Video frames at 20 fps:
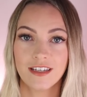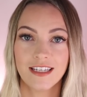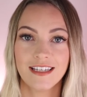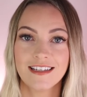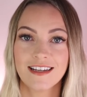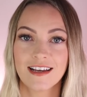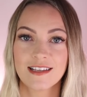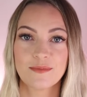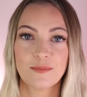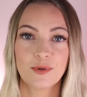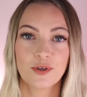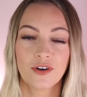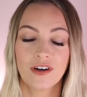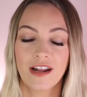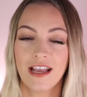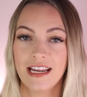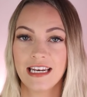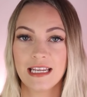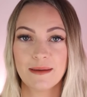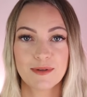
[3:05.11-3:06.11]
He doesn't put on
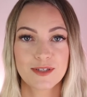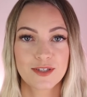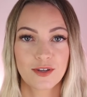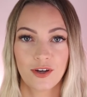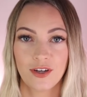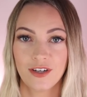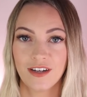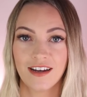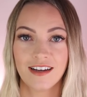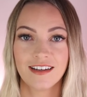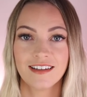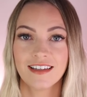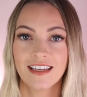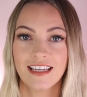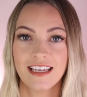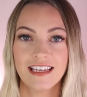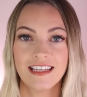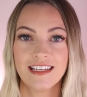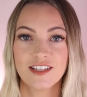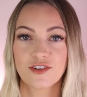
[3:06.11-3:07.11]
any persona.
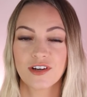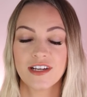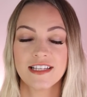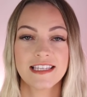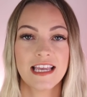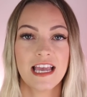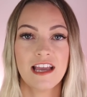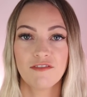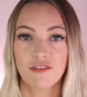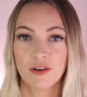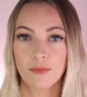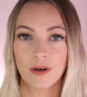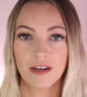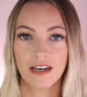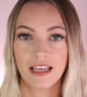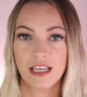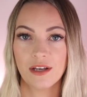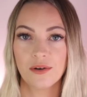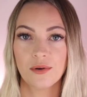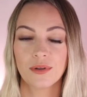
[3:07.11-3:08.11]
He treats everyone
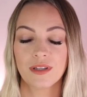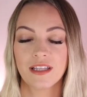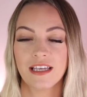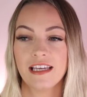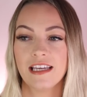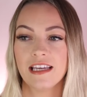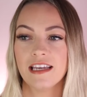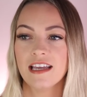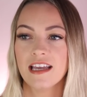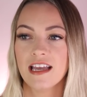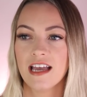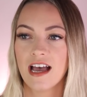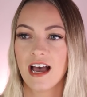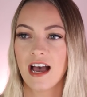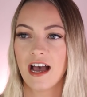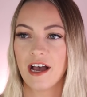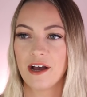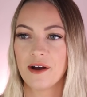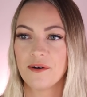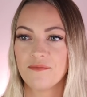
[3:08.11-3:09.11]
equally.
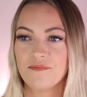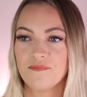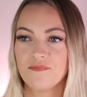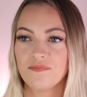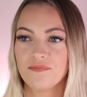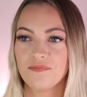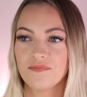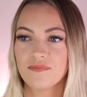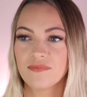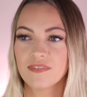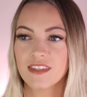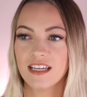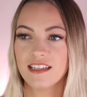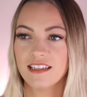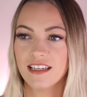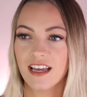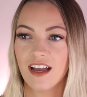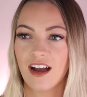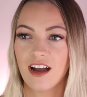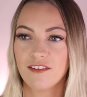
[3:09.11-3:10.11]

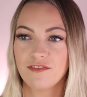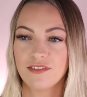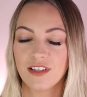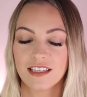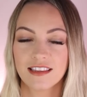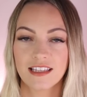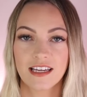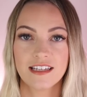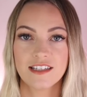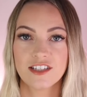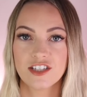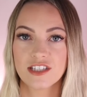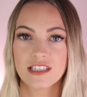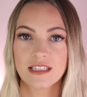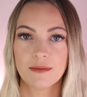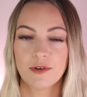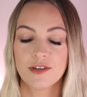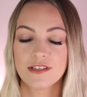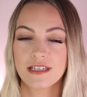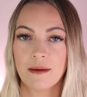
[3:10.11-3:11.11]
And yeah, I feel like that is just
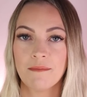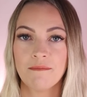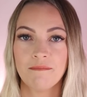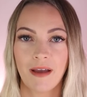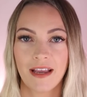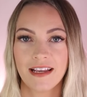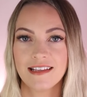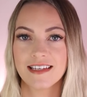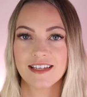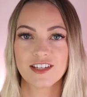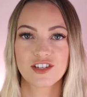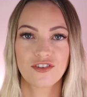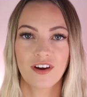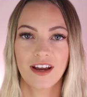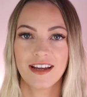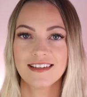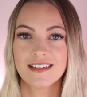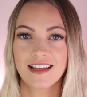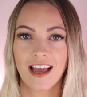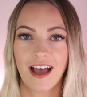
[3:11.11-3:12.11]
the most amazing
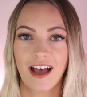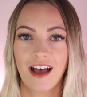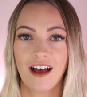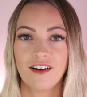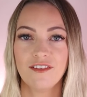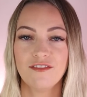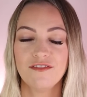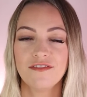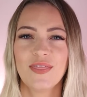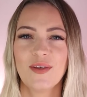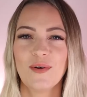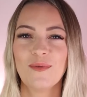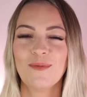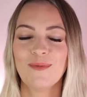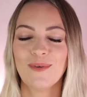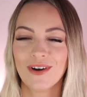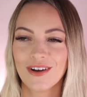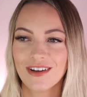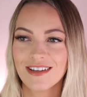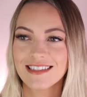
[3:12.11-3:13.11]
trait to have. The
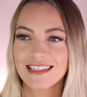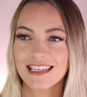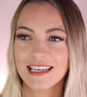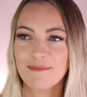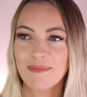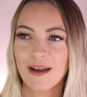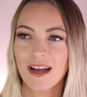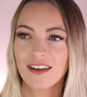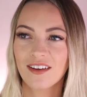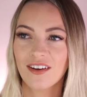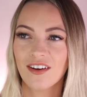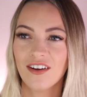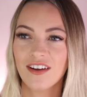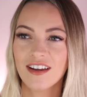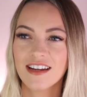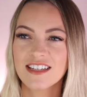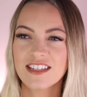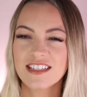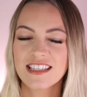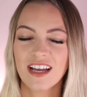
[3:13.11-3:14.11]
worst thing about
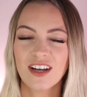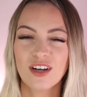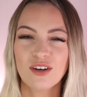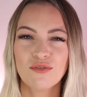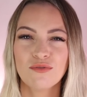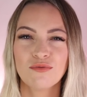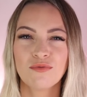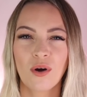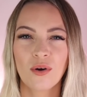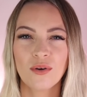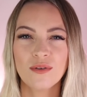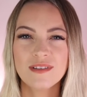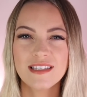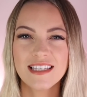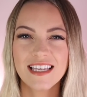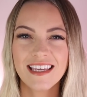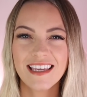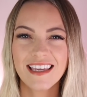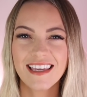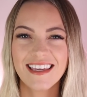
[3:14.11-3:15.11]
Kurt is just how gross
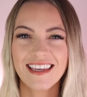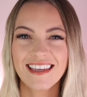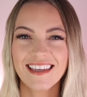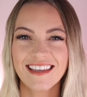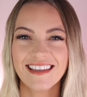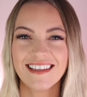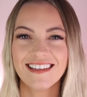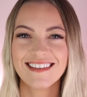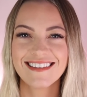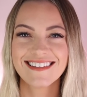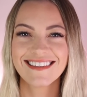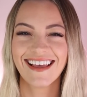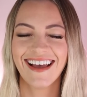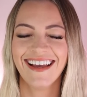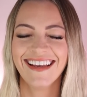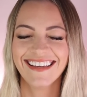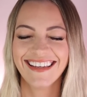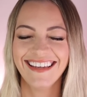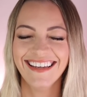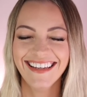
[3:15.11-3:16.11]
he is.
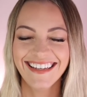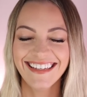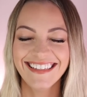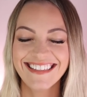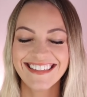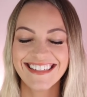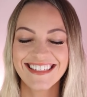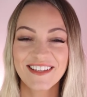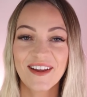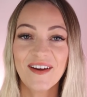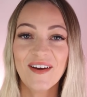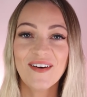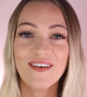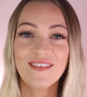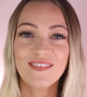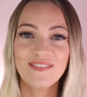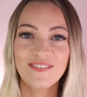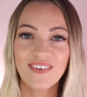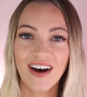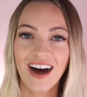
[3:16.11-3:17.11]
Like he just
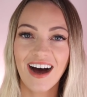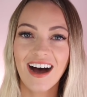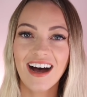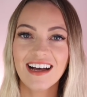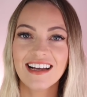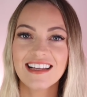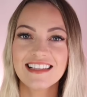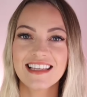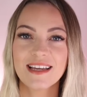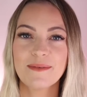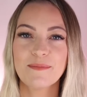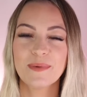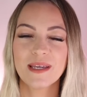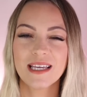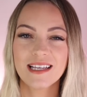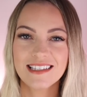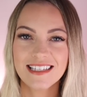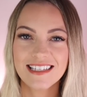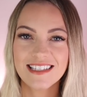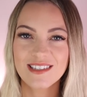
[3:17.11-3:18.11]
farts and
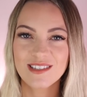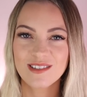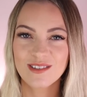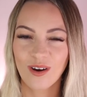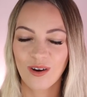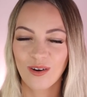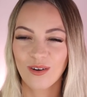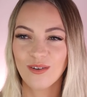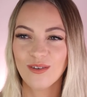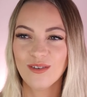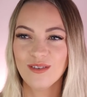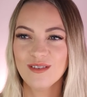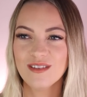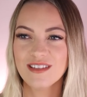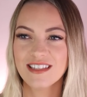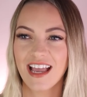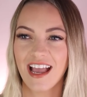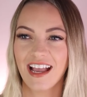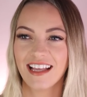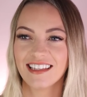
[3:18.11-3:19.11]
picks his
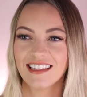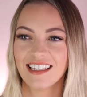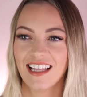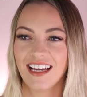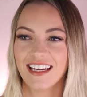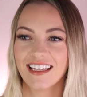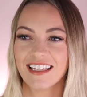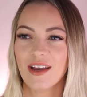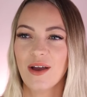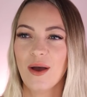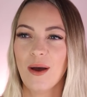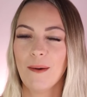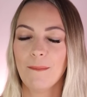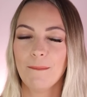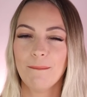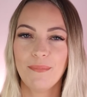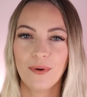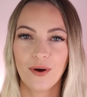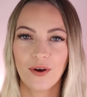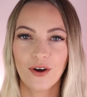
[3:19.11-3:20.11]
nose and like
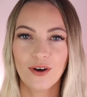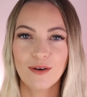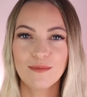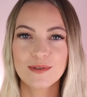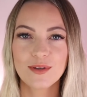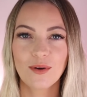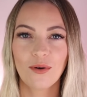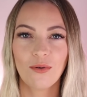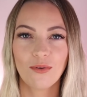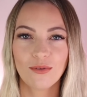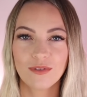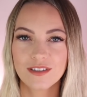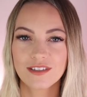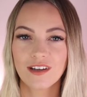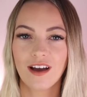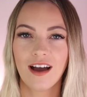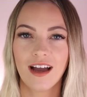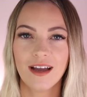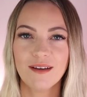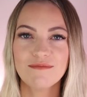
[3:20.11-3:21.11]
burps all the
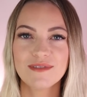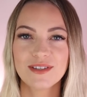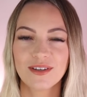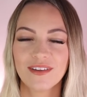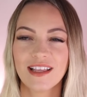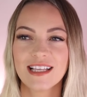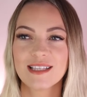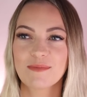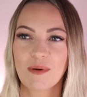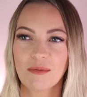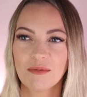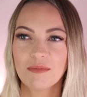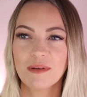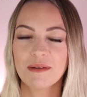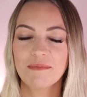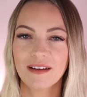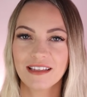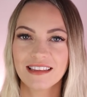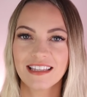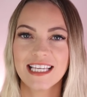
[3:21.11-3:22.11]
time. So that's
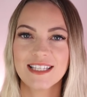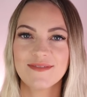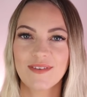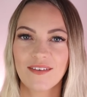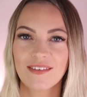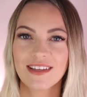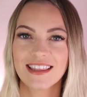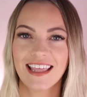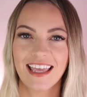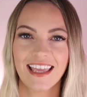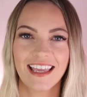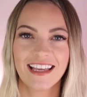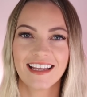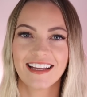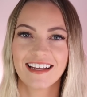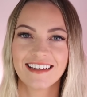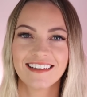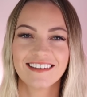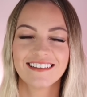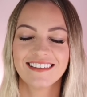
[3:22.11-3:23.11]
probably my least favorite
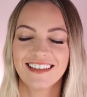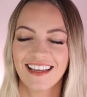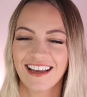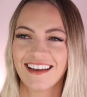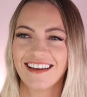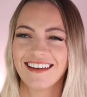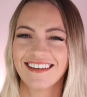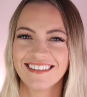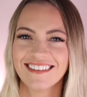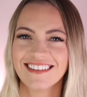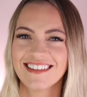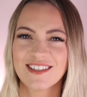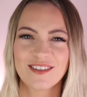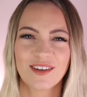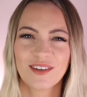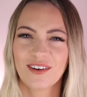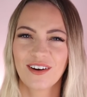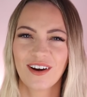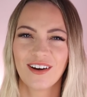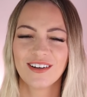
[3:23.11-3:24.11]
thing. Yeah, it's
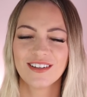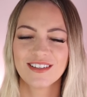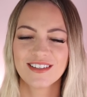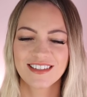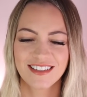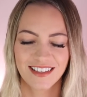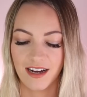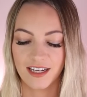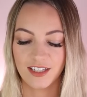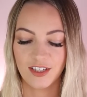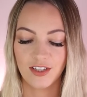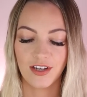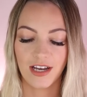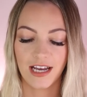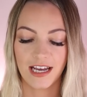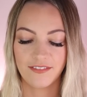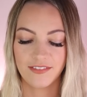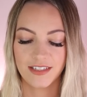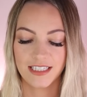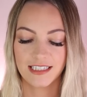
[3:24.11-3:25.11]
so gross. Are you
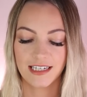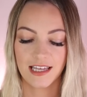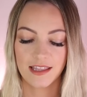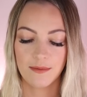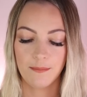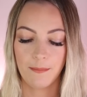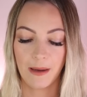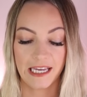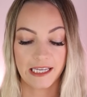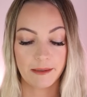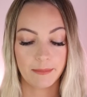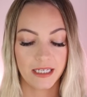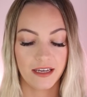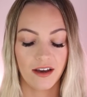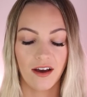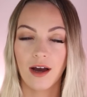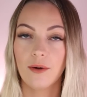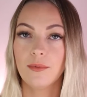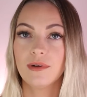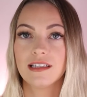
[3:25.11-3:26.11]
having another
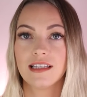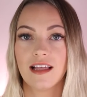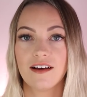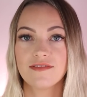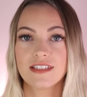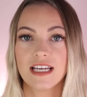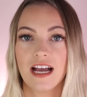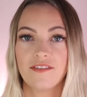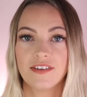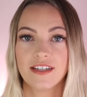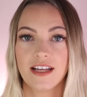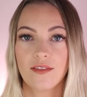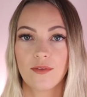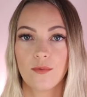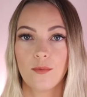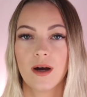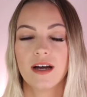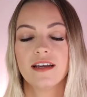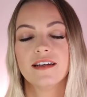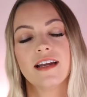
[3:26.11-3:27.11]
baby? I would love to have another
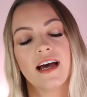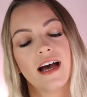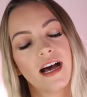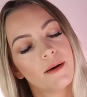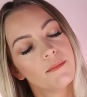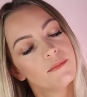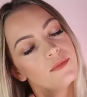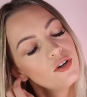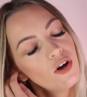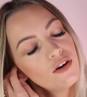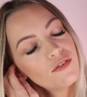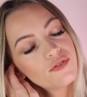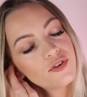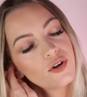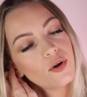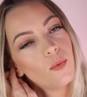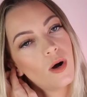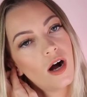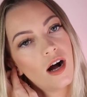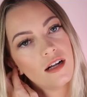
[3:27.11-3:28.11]
one. Not for
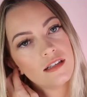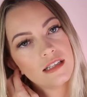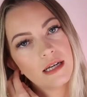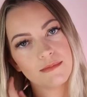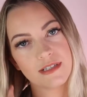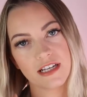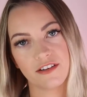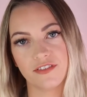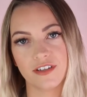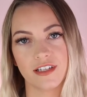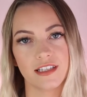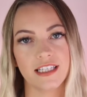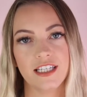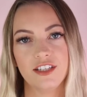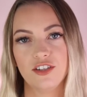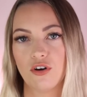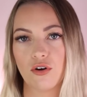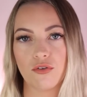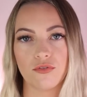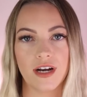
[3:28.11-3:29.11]
a while. I'm definitely
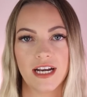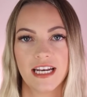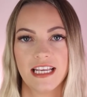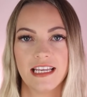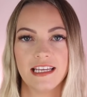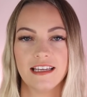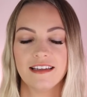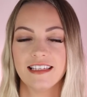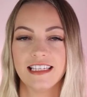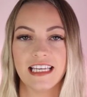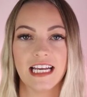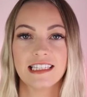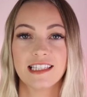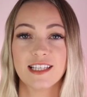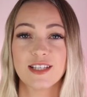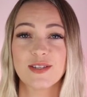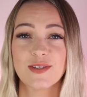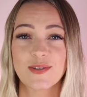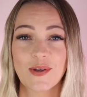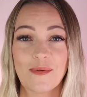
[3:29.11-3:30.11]
not ready yet.
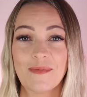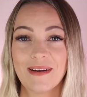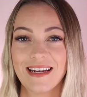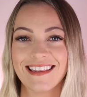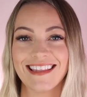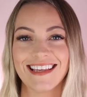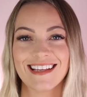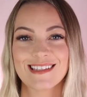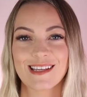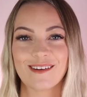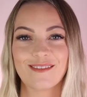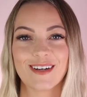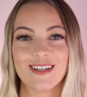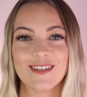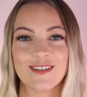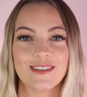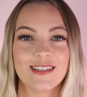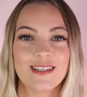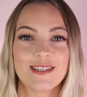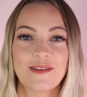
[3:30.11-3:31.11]
There's so many things that I want to
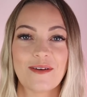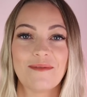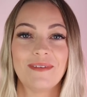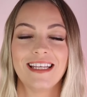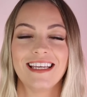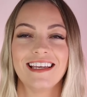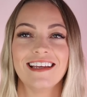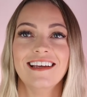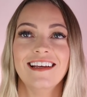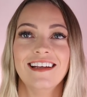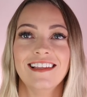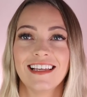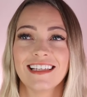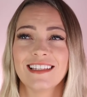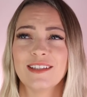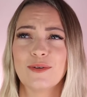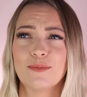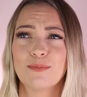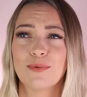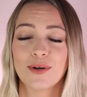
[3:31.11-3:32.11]
do and there's so many
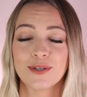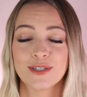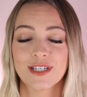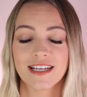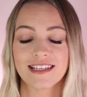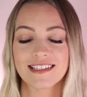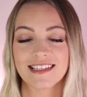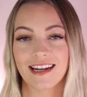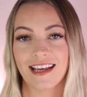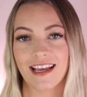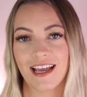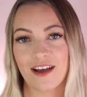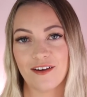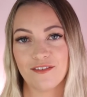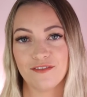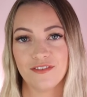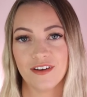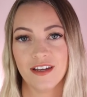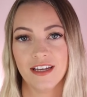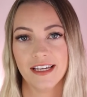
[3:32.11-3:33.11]
like little projects that I
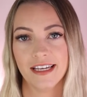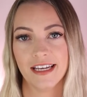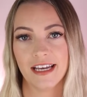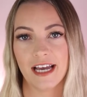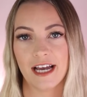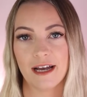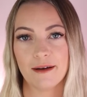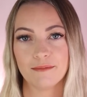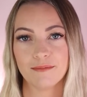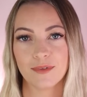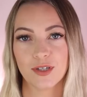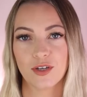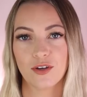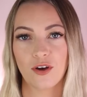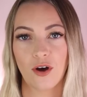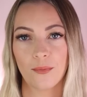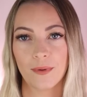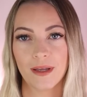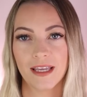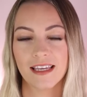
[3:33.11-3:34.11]
have
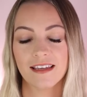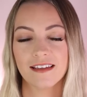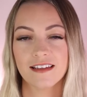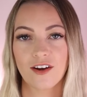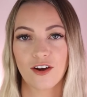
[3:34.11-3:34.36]
going.